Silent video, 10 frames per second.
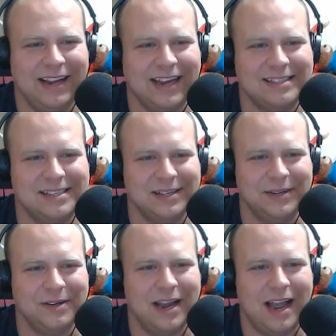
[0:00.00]
I still
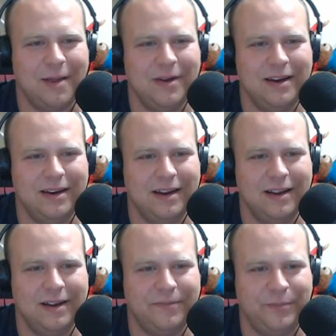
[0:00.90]
use. I mean,
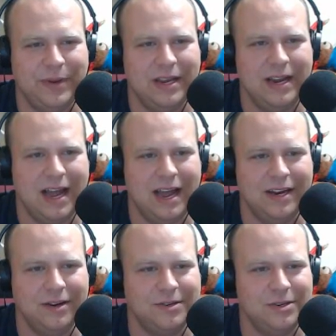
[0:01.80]
being
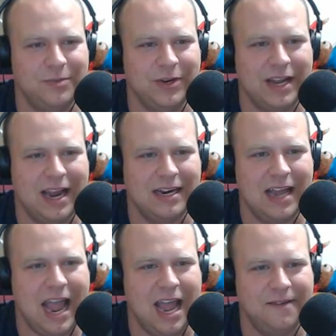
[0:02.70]
on YouTube, you kind
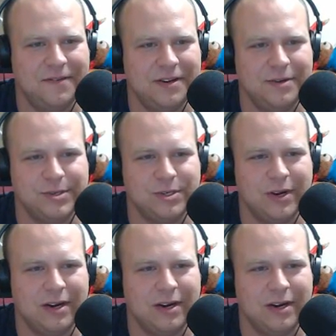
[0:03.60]
of have to use Twitter.